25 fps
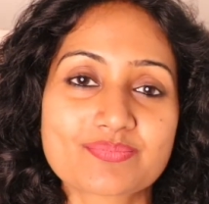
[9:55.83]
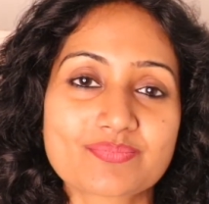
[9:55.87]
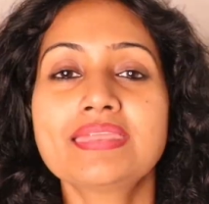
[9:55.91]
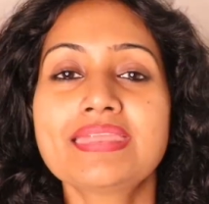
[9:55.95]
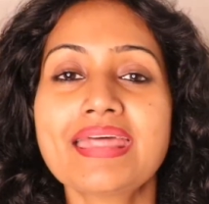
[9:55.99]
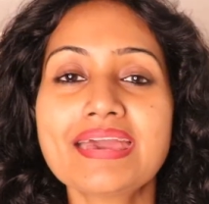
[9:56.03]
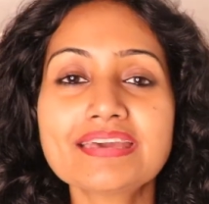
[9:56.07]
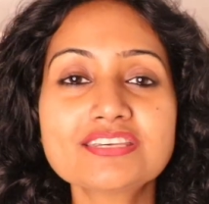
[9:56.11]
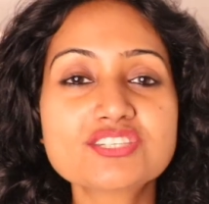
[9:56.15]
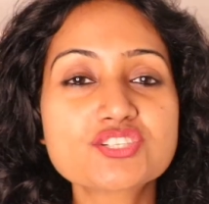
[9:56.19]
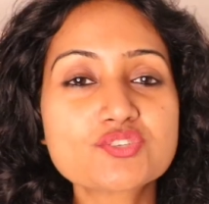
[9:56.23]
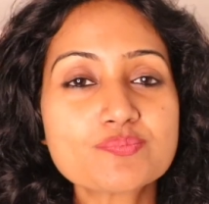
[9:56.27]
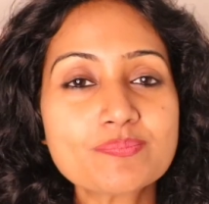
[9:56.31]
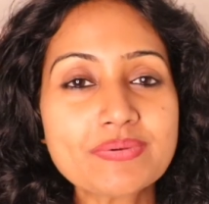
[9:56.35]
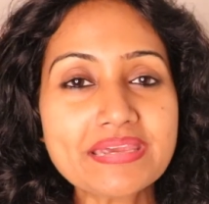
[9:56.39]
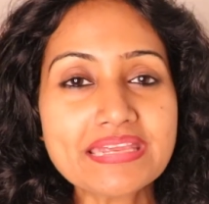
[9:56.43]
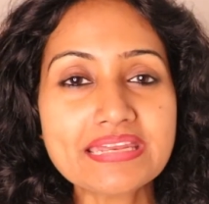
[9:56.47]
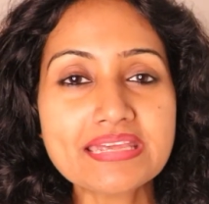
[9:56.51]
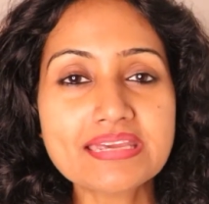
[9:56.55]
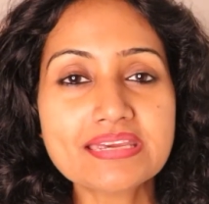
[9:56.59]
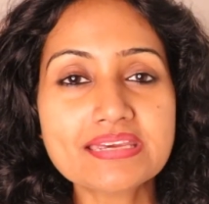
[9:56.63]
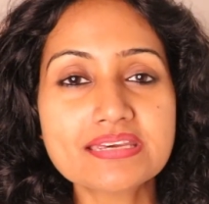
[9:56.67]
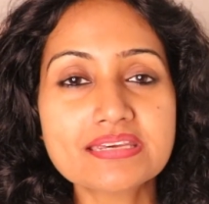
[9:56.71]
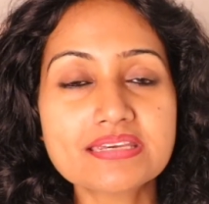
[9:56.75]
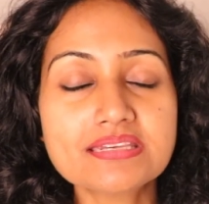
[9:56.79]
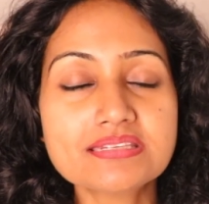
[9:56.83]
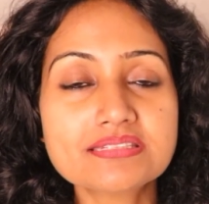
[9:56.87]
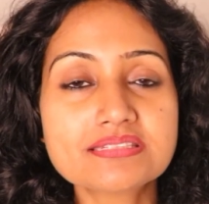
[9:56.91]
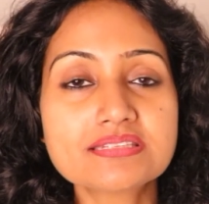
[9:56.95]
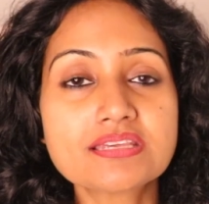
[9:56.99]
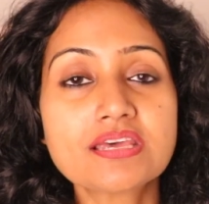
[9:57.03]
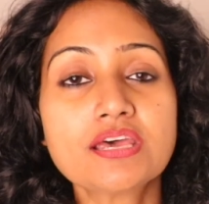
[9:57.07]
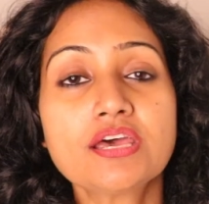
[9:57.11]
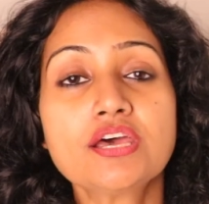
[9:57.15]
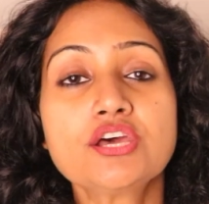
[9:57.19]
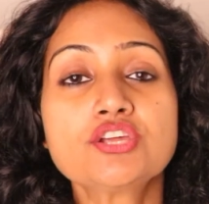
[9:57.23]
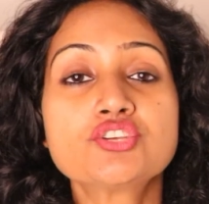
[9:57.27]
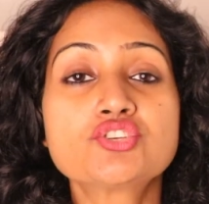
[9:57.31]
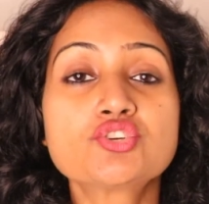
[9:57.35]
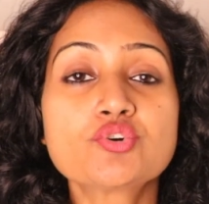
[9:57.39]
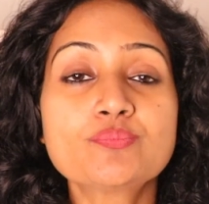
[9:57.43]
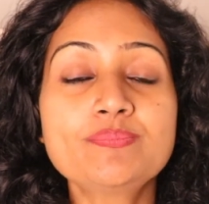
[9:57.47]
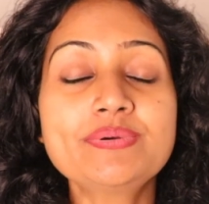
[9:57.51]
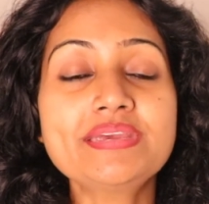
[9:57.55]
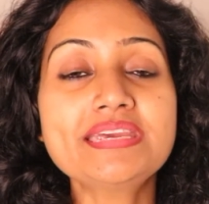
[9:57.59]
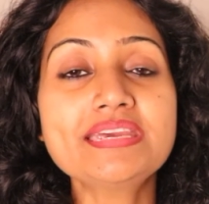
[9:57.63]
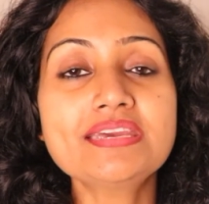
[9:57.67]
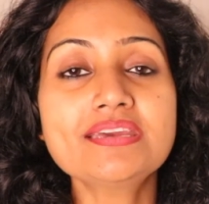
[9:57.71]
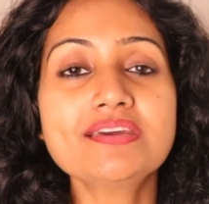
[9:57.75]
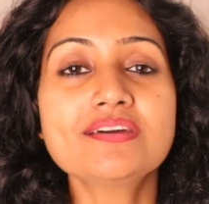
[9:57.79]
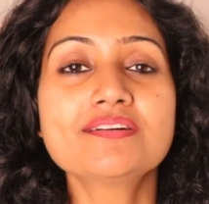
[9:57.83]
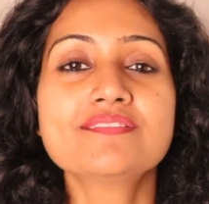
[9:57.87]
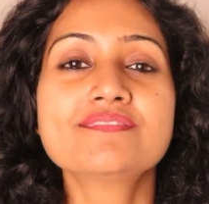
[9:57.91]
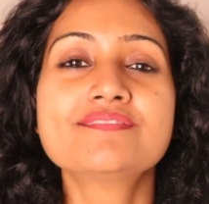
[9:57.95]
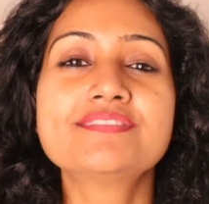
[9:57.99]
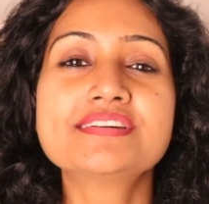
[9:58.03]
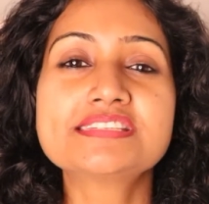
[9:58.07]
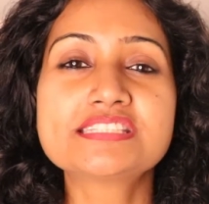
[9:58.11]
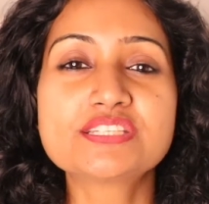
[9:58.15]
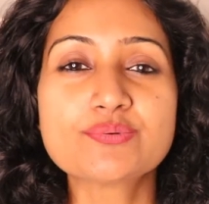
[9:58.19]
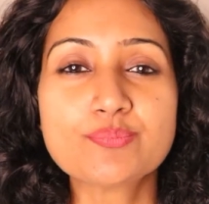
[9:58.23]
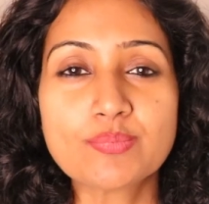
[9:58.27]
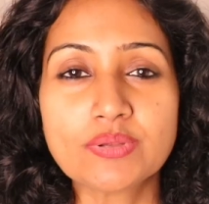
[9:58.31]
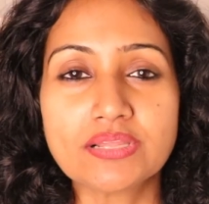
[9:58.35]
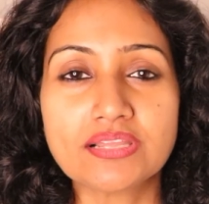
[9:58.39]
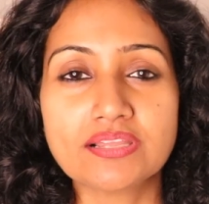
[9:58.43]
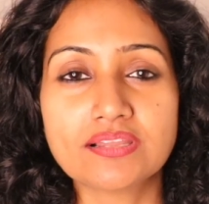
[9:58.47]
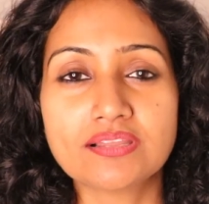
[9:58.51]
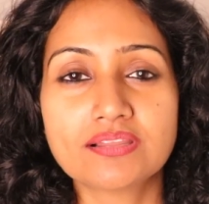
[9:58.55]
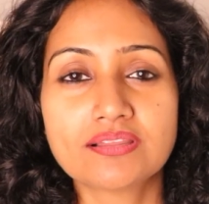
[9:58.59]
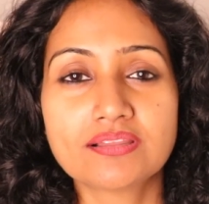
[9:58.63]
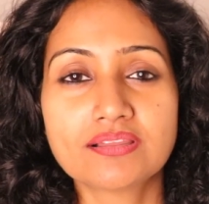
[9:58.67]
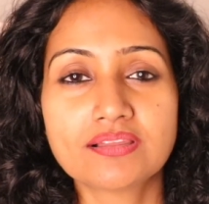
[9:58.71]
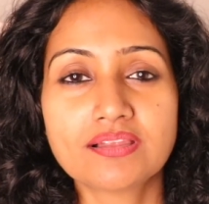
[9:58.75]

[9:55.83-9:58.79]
Next meaning is to be visible.